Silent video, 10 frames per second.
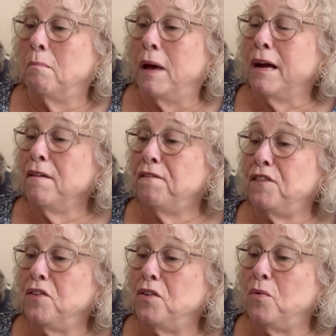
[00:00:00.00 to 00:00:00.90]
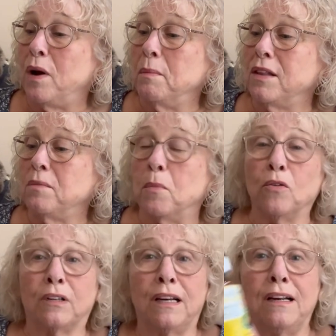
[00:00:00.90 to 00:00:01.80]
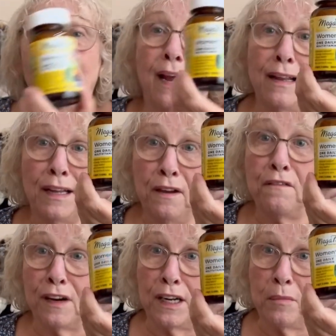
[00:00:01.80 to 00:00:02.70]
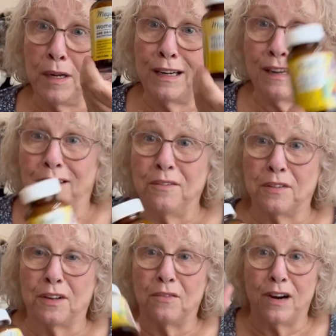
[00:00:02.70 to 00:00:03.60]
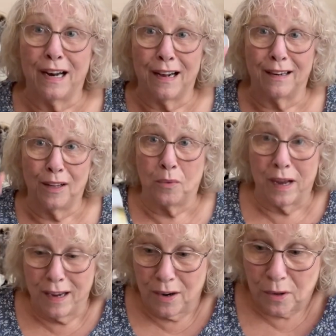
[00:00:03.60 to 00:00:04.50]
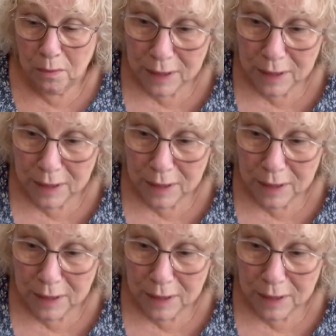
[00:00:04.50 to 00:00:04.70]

Mega Food Women's Multi Daily Vitamin. I knew I was going to run out on the way home,